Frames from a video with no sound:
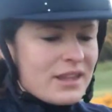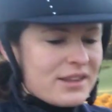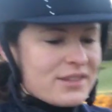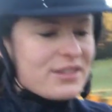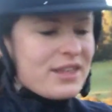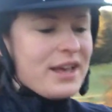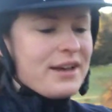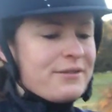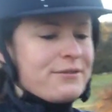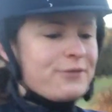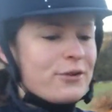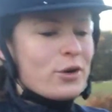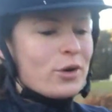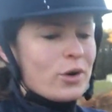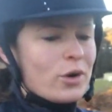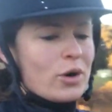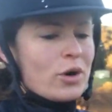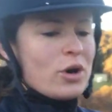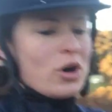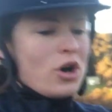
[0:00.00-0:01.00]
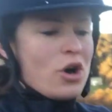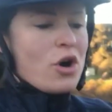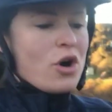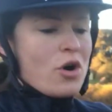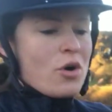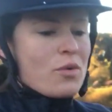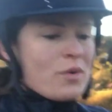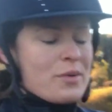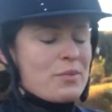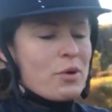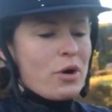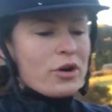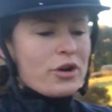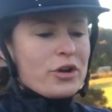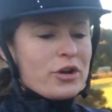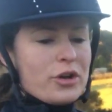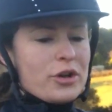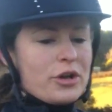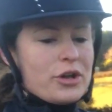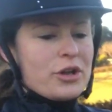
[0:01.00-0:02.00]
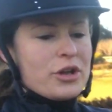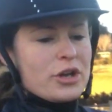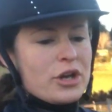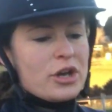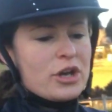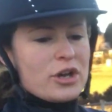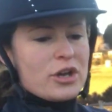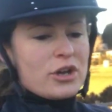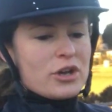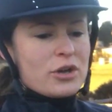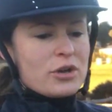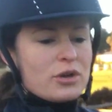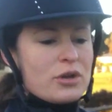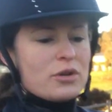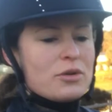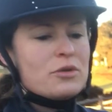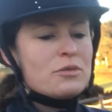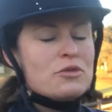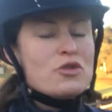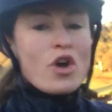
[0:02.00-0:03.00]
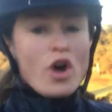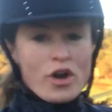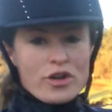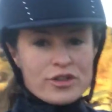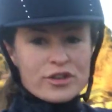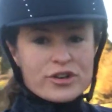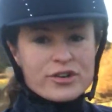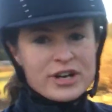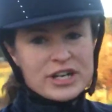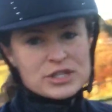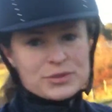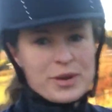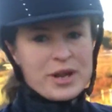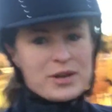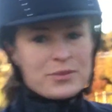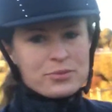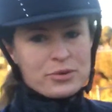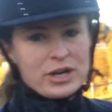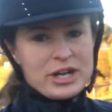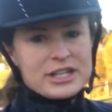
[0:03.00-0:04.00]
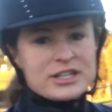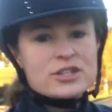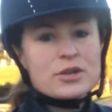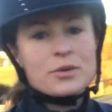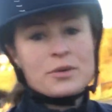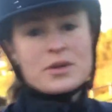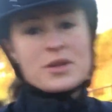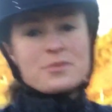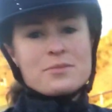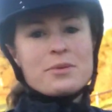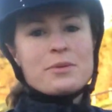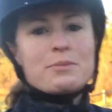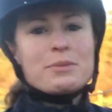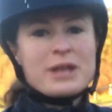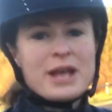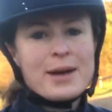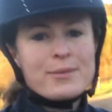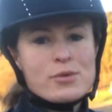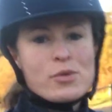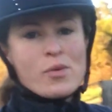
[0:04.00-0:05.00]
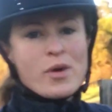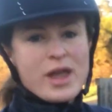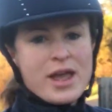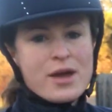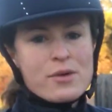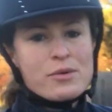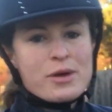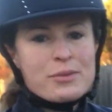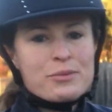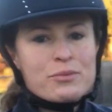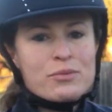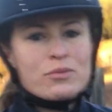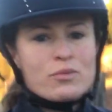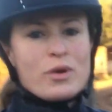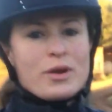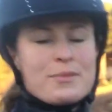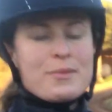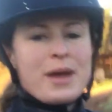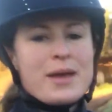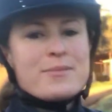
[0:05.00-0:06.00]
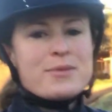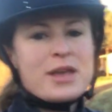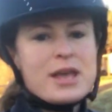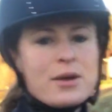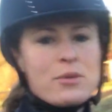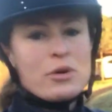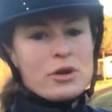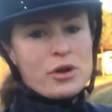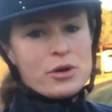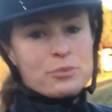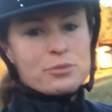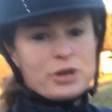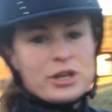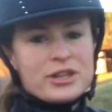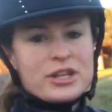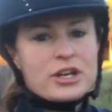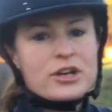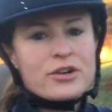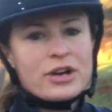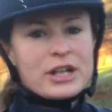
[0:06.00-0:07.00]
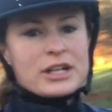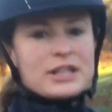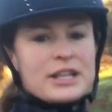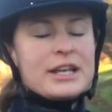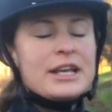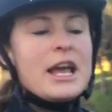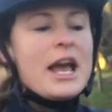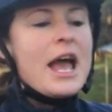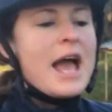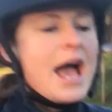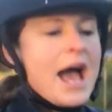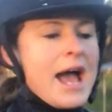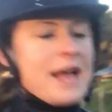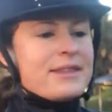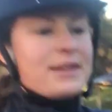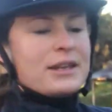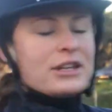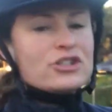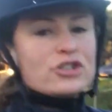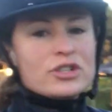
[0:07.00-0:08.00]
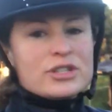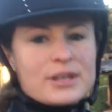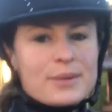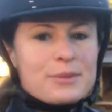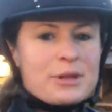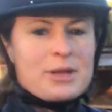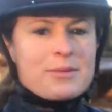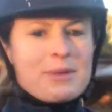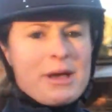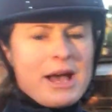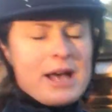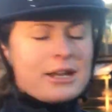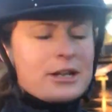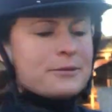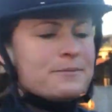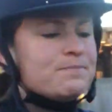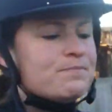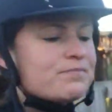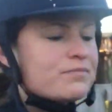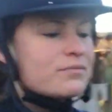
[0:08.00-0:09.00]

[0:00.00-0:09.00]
therefore we want to know the correct way to breathe so we can become aware when maybe we're not breathing correctly, and then do something about it.